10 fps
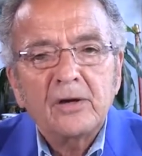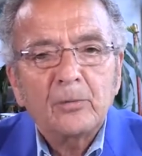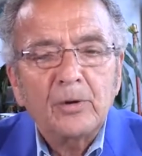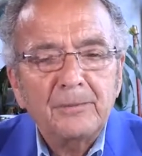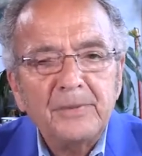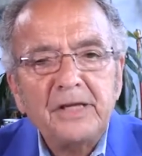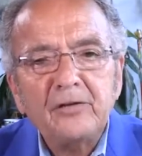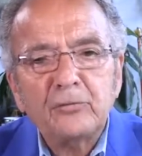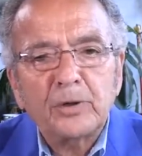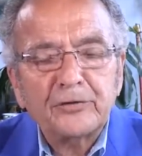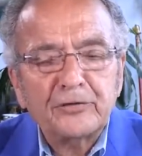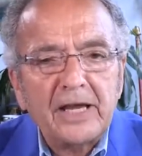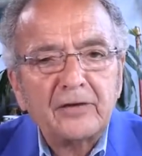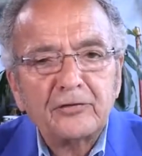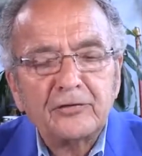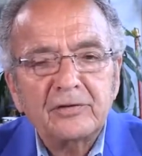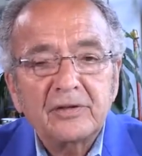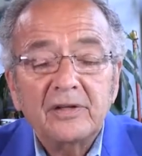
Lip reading: what it means, what's next,